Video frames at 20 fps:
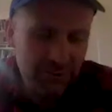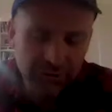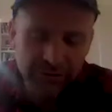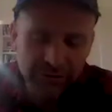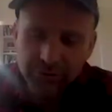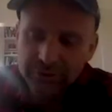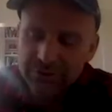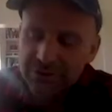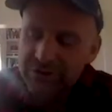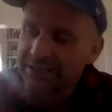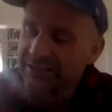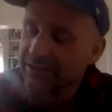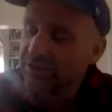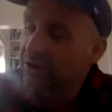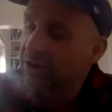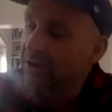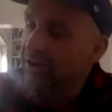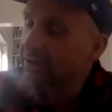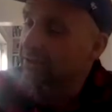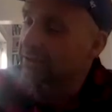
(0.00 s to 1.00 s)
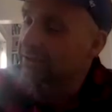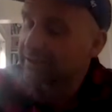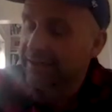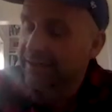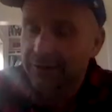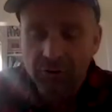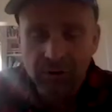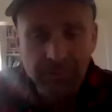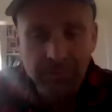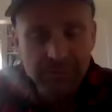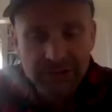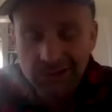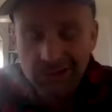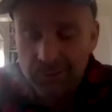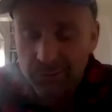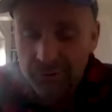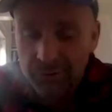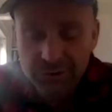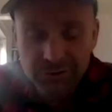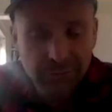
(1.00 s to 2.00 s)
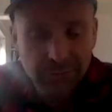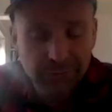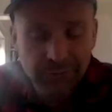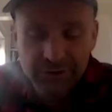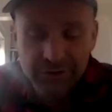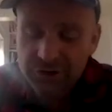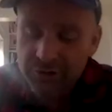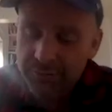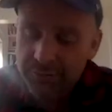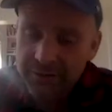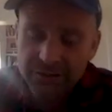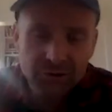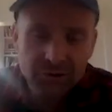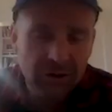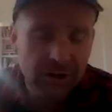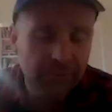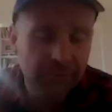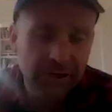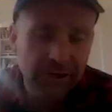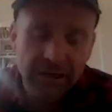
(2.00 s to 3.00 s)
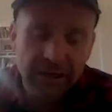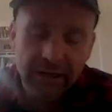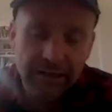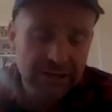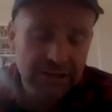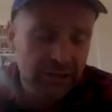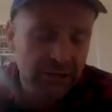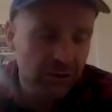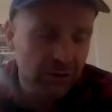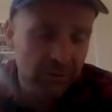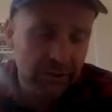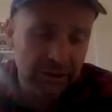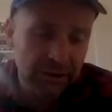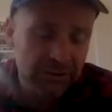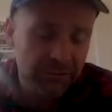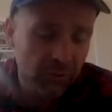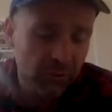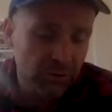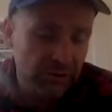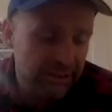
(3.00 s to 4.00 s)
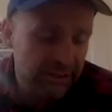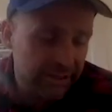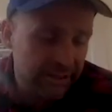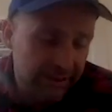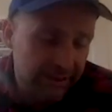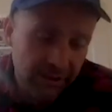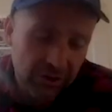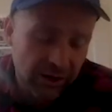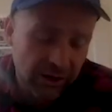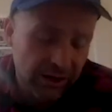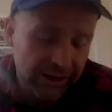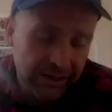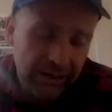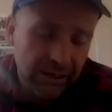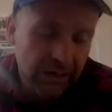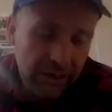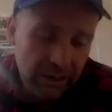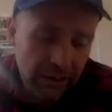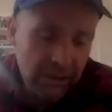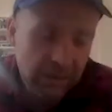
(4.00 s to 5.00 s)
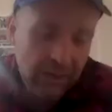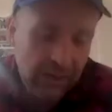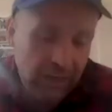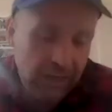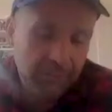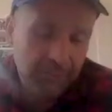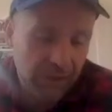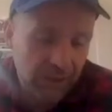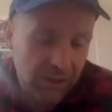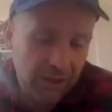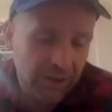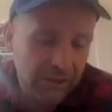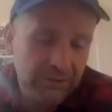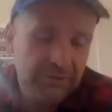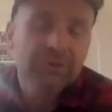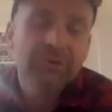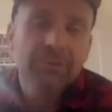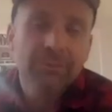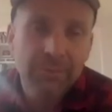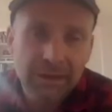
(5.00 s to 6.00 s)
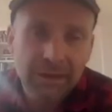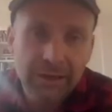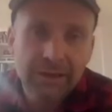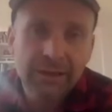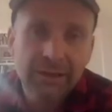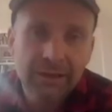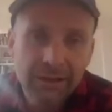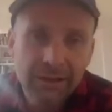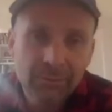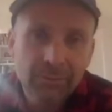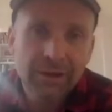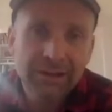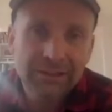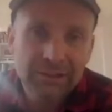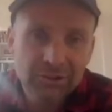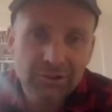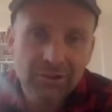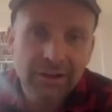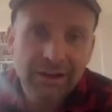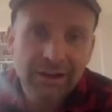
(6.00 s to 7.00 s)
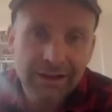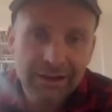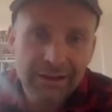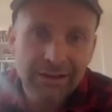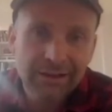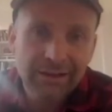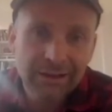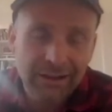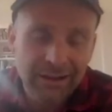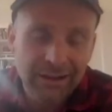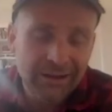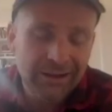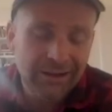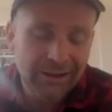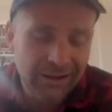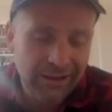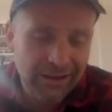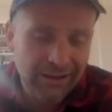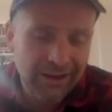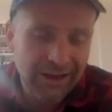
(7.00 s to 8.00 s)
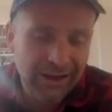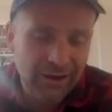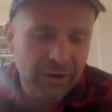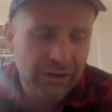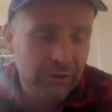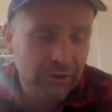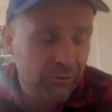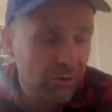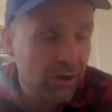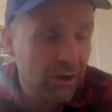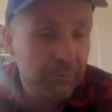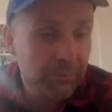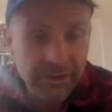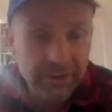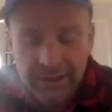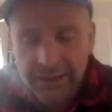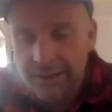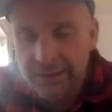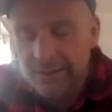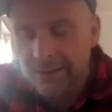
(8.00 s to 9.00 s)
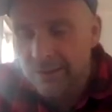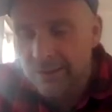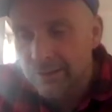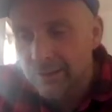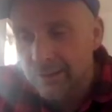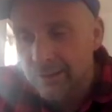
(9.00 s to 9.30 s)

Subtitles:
where there's seal hunts. I grew up as a commercial fisherman, dropped out of high school when I was 14, I'm a hunter by trade and how I grew up. And then,